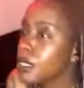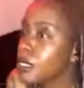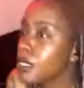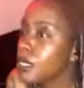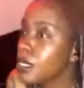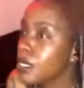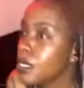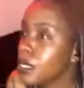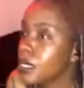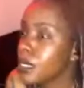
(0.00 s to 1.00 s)
Taurus
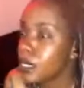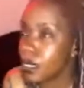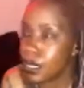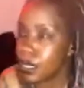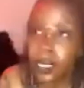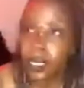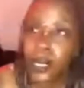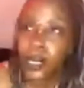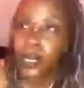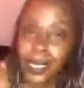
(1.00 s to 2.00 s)
energy
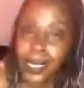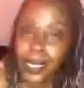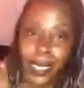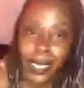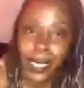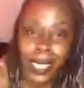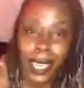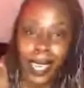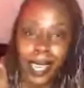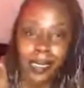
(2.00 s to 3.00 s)
heavy. Hey,
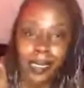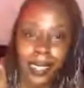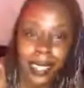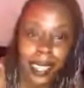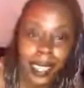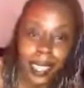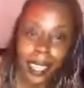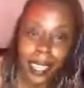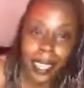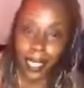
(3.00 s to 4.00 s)
welcome in. It's
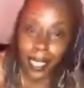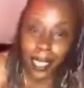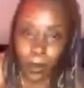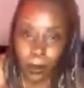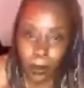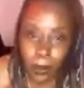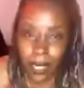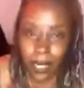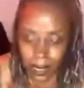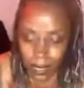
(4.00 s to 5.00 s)
Taurus energy
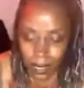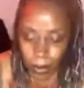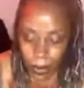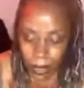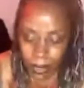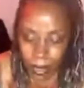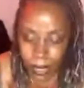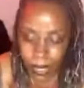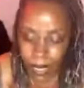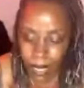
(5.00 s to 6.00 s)
heavy,
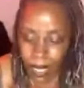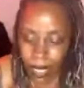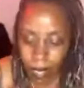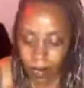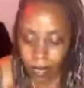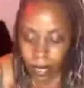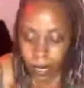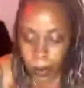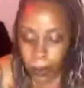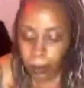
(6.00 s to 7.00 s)
and I'm getting
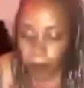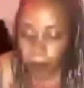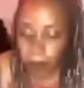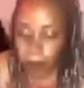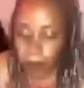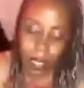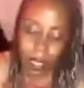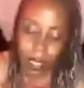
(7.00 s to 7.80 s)
heavy Taurus energy.